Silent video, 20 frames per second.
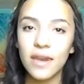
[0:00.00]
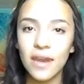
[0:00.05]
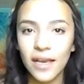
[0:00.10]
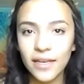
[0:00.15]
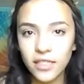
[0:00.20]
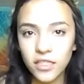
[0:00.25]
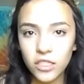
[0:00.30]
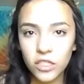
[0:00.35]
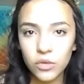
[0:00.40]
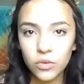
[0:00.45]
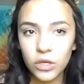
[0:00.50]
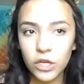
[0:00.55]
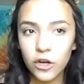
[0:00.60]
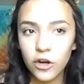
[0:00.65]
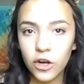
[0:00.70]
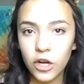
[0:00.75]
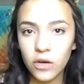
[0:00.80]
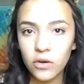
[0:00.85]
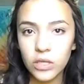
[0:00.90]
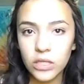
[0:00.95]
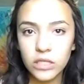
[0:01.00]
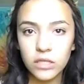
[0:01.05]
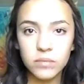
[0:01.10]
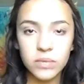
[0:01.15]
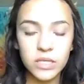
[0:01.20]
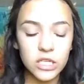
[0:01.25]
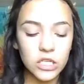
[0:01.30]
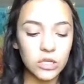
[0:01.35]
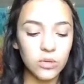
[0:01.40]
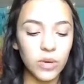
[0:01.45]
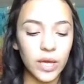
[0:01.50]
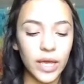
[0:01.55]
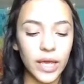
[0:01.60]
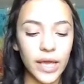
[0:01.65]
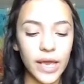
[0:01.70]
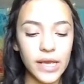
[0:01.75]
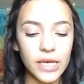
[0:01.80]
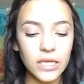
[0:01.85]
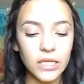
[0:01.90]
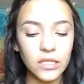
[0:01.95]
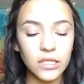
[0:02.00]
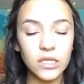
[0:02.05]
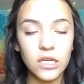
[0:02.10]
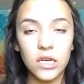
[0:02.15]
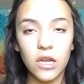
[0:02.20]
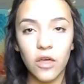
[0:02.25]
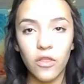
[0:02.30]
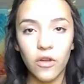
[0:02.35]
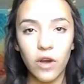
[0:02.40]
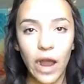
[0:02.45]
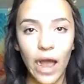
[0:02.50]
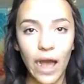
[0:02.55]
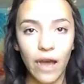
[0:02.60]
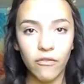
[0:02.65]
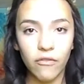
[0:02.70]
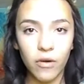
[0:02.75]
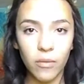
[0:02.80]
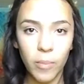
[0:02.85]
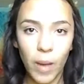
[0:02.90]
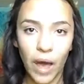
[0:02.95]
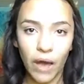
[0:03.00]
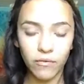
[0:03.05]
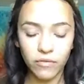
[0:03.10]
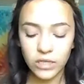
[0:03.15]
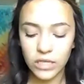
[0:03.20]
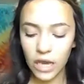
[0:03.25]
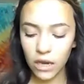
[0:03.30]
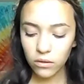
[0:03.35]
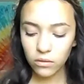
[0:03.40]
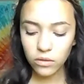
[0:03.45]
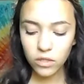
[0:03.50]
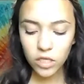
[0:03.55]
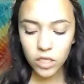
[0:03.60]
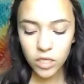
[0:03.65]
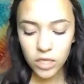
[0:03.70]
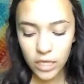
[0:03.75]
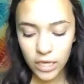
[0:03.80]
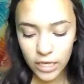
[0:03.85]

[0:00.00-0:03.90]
Next look we are going to be doing is another half up, half down look.